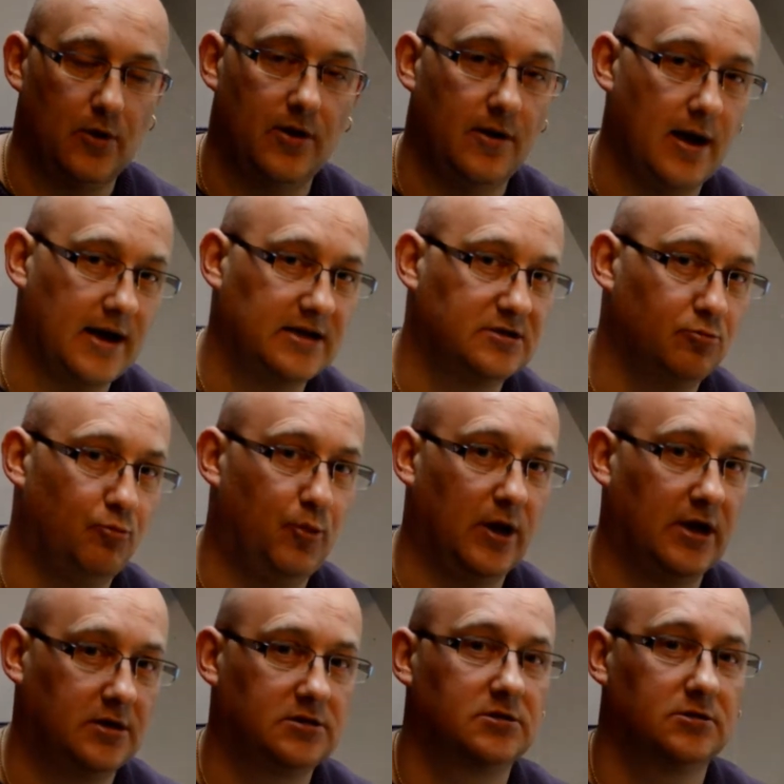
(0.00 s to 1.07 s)
nice
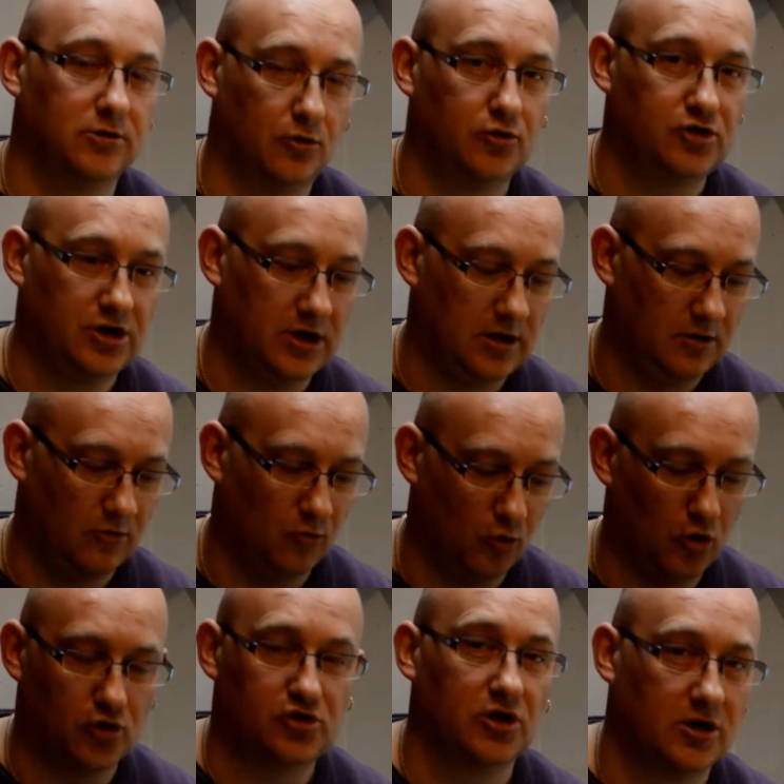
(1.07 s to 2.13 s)
big sloshy
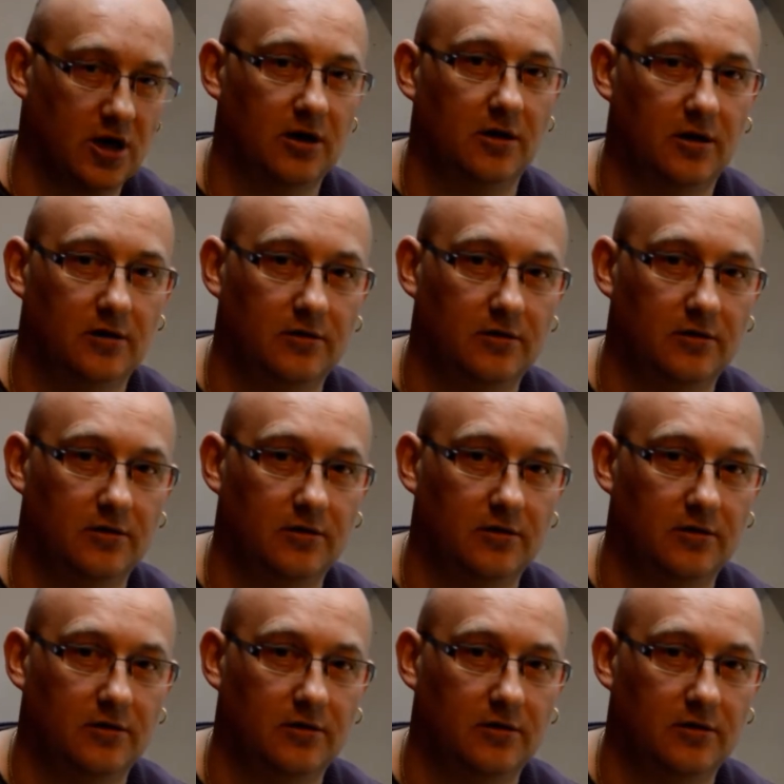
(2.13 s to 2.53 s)
wash of colour.